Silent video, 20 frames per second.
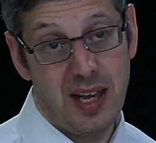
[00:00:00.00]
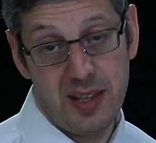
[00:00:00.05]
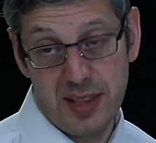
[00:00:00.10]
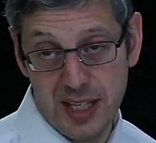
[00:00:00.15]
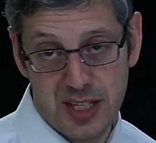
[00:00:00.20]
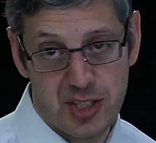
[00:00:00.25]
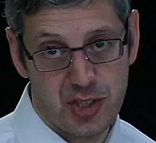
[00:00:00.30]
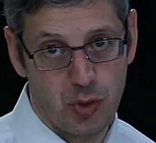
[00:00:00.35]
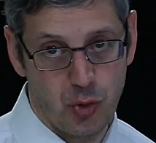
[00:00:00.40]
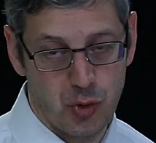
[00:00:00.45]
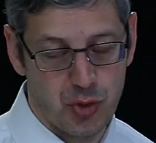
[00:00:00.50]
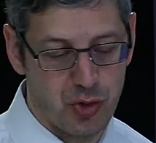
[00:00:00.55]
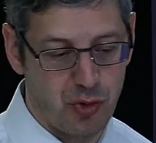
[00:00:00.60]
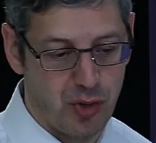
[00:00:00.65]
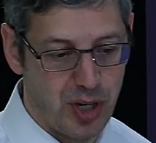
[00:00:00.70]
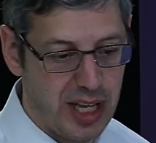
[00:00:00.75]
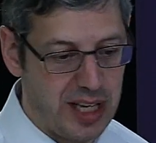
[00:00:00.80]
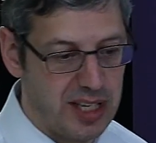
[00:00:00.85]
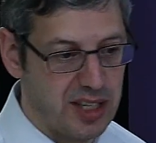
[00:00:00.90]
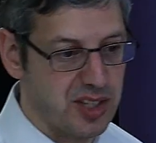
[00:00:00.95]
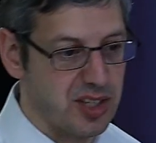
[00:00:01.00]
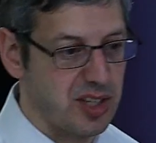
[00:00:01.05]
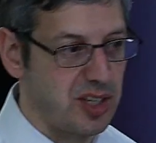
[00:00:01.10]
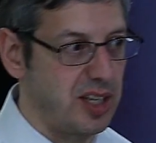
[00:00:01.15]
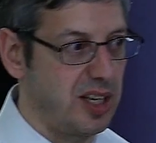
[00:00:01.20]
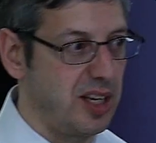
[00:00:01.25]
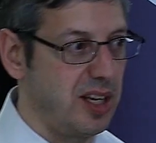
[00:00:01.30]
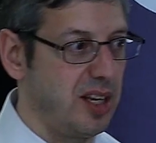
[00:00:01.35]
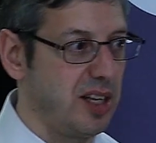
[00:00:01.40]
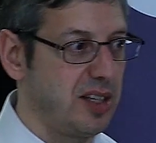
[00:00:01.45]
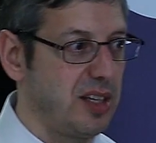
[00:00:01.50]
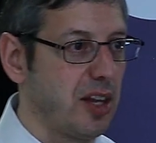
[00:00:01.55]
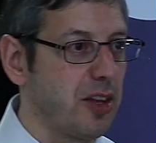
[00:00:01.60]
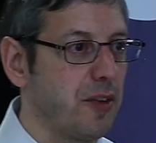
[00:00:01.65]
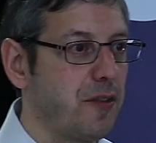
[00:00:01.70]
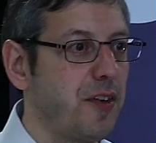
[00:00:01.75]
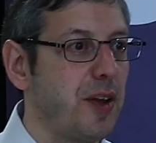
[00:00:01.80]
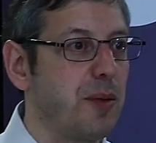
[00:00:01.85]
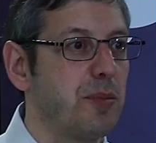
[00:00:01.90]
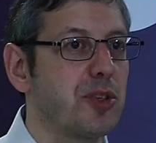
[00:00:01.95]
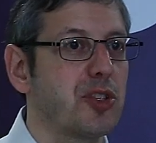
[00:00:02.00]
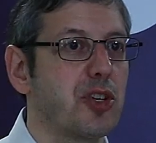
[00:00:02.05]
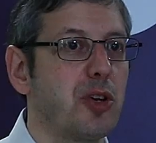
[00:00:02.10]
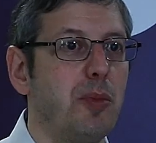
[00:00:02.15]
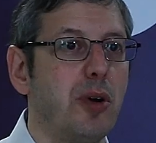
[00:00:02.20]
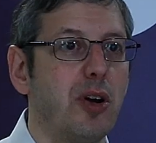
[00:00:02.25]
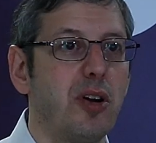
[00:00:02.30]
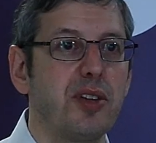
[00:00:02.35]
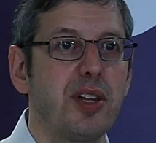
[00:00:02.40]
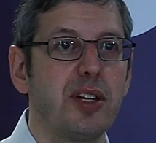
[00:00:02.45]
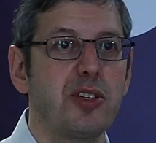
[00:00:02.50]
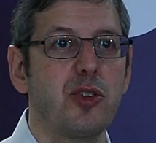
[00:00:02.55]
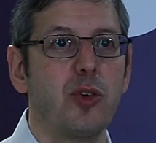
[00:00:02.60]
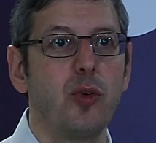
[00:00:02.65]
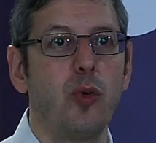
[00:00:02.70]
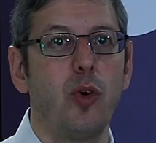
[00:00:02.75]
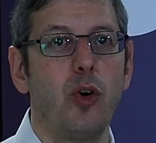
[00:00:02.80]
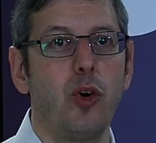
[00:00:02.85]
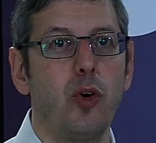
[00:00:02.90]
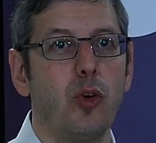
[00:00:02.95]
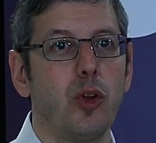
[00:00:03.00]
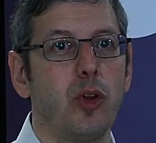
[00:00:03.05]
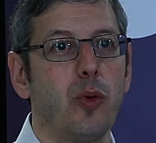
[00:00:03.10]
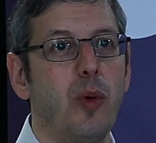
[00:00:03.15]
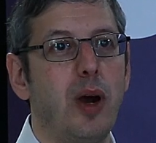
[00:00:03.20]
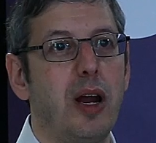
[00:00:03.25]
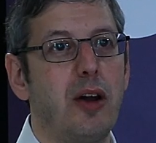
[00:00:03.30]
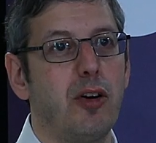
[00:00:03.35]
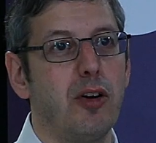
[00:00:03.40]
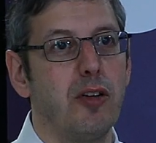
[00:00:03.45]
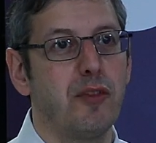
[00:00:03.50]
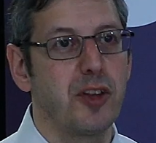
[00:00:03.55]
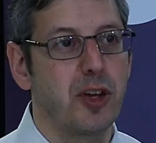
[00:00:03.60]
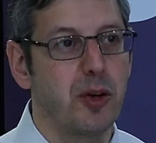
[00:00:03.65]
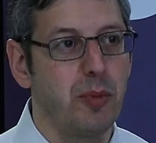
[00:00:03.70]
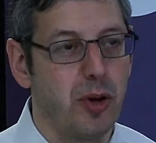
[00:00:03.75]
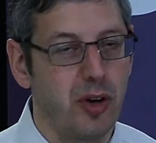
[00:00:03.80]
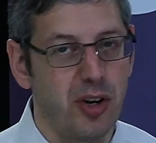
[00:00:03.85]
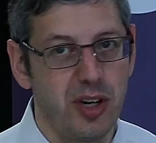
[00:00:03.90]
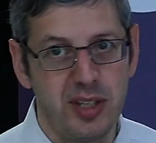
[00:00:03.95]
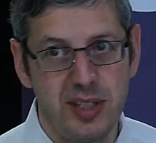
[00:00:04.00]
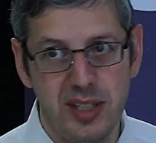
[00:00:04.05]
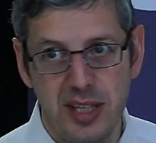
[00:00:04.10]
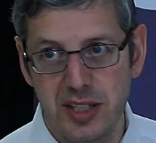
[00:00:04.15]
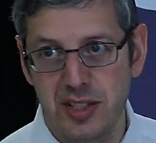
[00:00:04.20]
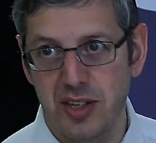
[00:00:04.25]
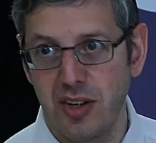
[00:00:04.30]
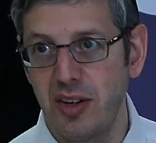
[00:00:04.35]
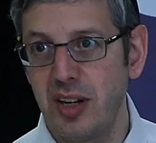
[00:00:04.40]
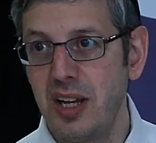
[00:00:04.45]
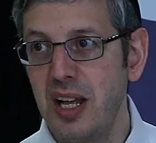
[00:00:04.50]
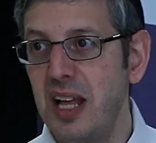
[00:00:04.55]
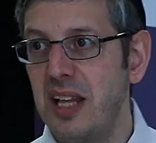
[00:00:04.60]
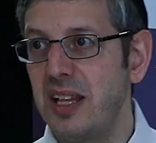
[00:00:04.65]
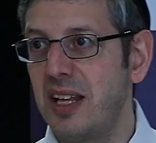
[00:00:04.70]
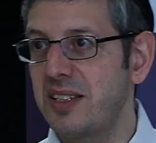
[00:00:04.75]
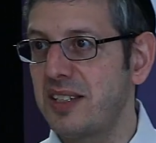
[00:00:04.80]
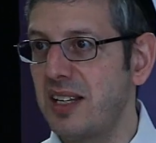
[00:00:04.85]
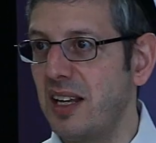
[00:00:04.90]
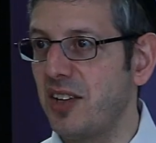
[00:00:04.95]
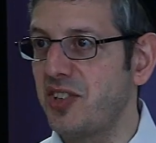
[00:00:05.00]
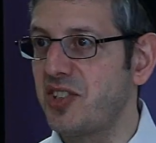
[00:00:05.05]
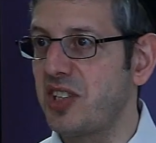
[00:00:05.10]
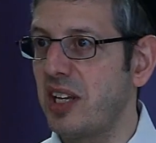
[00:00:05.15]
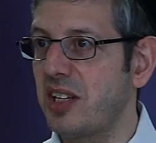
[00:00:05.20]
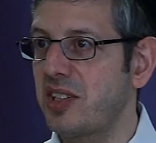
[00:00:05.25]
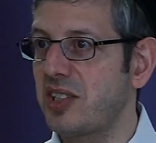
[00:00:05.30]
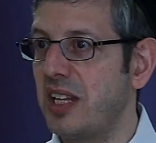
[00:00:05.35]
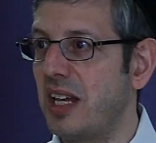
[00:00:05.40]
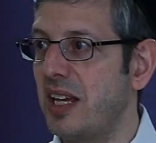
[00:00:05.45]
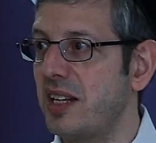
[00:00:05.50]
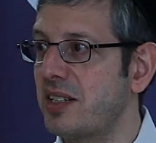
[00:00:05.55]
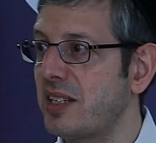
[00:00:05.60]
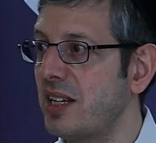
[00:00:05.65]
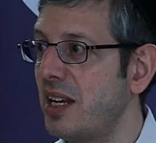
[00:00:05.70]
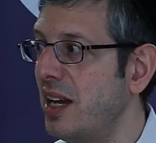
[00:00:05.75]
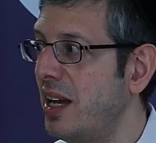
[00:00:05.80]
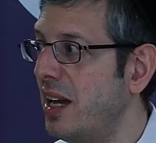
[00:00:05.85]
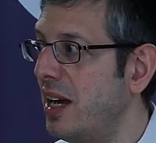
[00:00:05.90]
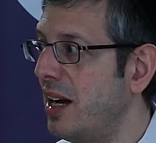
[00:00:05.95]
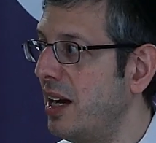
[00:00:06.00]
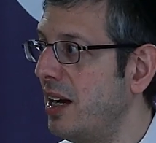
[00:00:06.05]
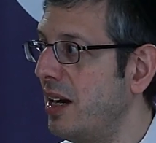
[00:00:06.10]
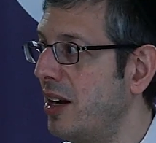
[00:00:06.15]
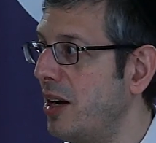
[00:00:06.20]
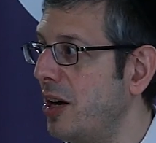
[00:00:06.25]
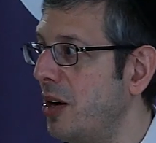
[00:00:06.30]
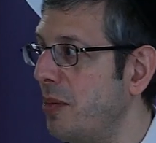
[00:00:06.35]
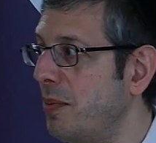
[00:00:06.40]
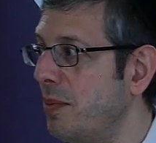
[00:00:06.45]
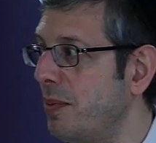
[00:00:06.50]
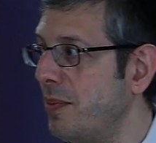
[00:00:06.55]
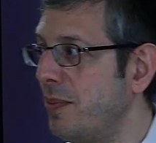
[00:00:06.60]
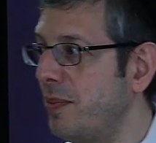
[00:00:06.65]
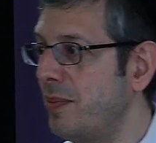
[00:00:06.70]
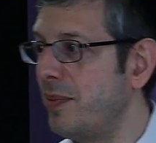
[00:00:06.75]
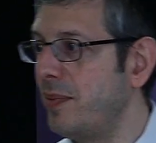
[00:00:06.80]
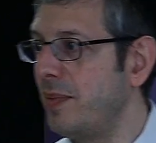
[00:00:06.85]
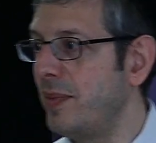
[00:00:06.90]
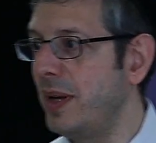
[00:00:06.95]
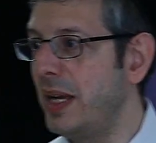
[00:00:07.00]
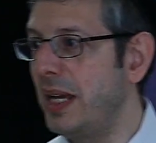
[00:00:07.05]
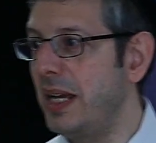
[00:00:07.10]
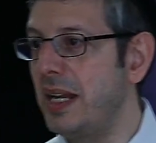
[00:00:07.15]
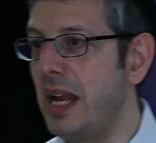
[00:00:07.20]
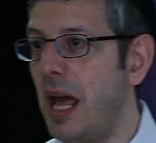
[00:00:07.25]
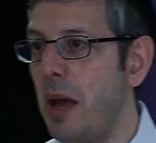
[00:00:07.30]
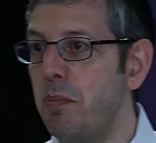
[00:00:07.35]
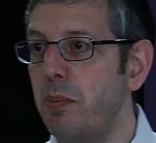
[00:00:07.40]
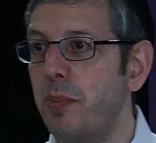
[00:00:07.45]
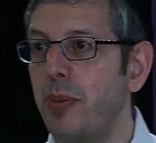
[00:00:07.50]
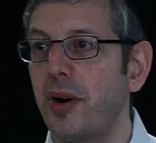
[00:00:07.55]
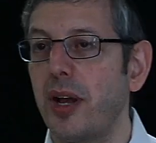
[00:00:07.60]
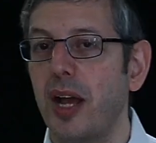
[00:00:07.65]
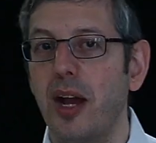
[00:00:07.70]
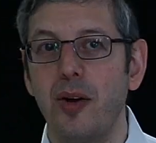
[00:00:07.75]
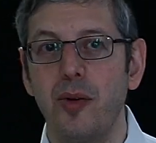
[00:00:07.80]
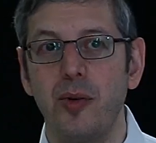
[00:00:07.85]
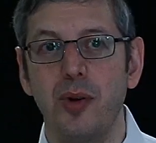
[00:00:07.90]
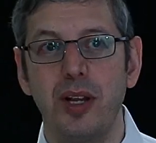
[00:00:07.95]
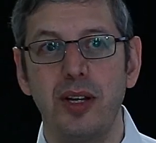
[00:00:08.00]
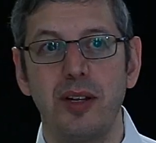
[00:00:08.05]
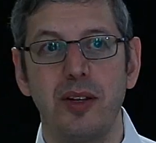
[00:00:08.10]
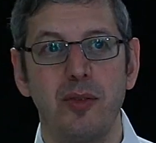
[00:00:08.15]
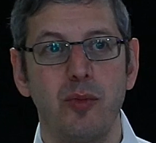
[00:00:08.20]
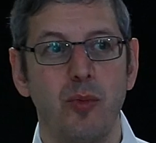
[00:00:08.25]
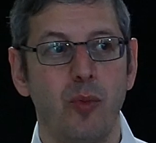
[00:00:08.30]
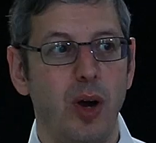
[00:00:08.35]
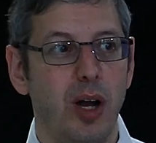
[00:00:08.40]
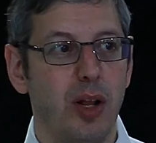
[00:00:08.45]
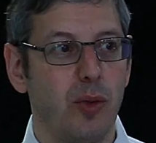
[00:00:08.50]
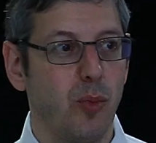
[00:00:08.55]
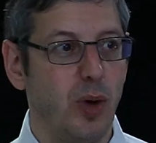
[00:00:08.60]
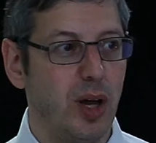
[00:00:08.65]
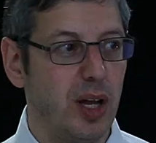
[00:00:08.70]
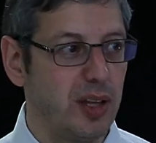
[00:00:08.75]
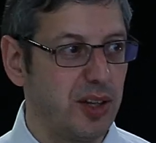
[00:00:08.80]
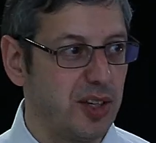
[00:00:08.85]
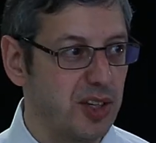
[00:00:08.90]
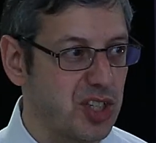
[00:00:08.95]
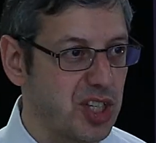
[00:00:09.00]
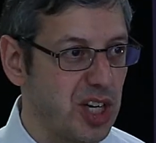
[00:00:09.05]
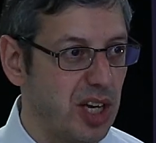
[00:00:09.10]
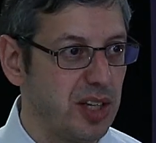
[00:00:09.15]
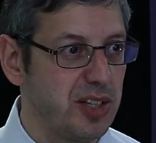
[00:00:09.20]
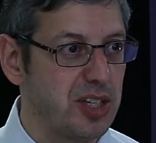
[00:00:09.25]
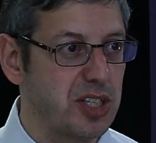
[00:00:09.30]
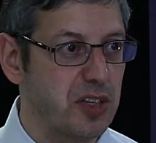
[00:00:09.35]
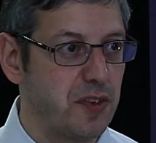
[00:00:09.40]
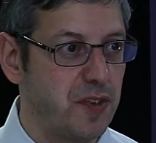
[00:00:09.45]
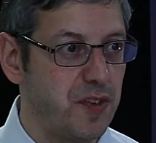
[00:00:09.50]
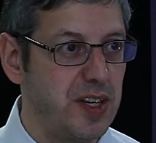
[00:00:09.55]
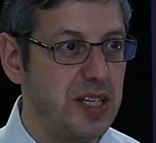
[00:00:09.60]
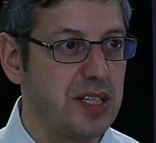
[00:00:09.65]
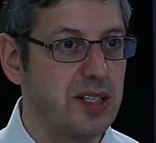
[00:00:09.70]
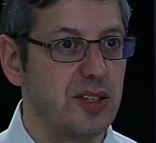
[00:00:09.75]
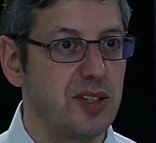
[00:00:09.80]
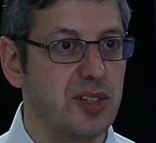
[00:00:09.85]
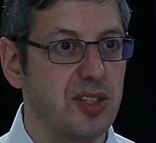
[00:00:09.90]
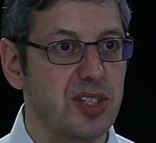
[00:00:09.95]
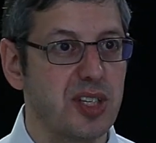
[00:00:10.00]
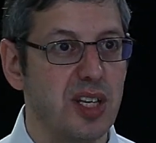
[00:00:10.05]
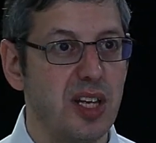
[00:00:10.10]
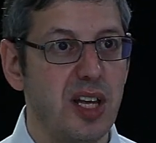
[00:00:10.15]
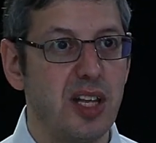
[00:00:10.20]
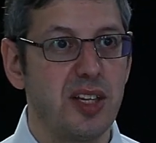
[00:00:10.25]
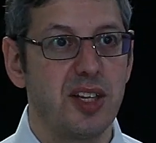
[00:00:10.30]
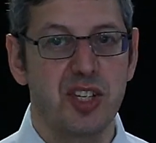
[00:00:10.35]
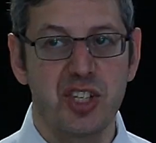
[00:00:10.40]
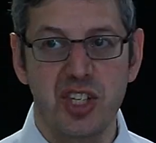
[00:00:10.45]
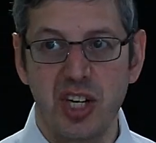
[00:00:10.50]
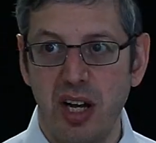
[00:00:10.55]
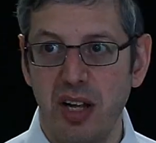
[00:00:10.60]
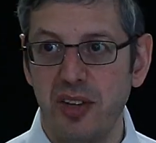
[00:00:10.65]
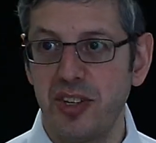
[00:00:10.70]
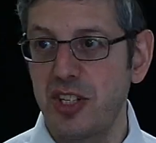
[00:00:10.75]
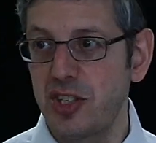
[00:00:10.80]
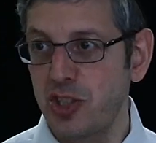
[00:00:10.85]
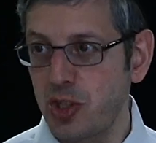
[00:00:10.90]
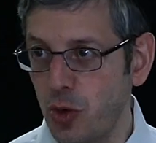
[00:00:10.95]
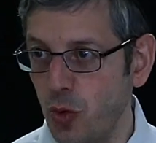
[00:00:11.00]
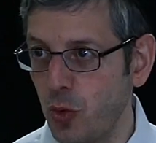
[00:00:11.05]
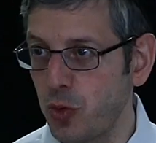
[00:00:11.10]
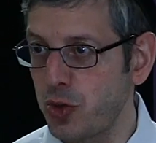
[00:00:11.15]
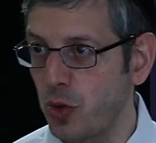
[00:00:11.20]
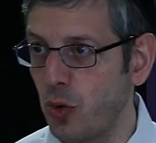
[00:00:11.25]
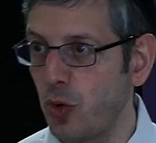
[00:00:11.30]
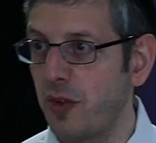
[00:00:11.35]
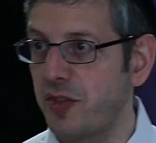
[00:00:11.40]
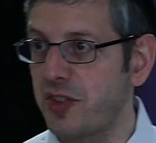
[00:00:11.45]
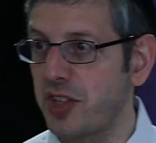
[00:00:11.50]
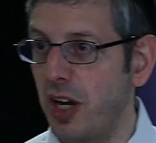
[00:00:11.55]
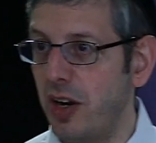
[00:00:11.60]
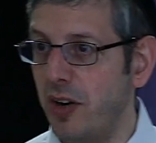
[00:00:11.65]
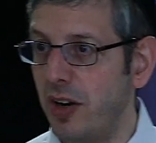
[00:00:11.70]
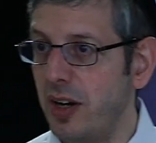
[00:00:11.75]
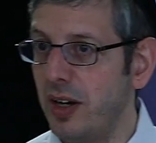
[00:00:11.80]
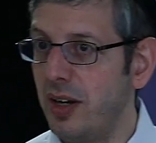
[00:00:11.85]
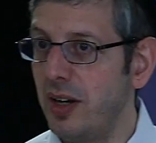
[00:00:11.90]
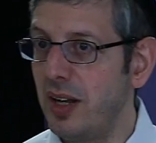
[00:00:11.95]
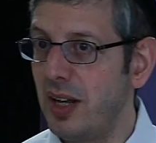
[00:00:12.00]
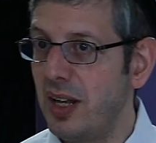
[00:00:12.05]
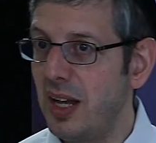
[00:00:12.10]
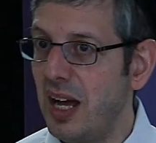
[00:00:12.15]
And this also relates to another famous Gemara that you are all aware of, the Gemara in Niddah, that tells us that in embryo, while the child is a fetus, the child is taught all of Torah,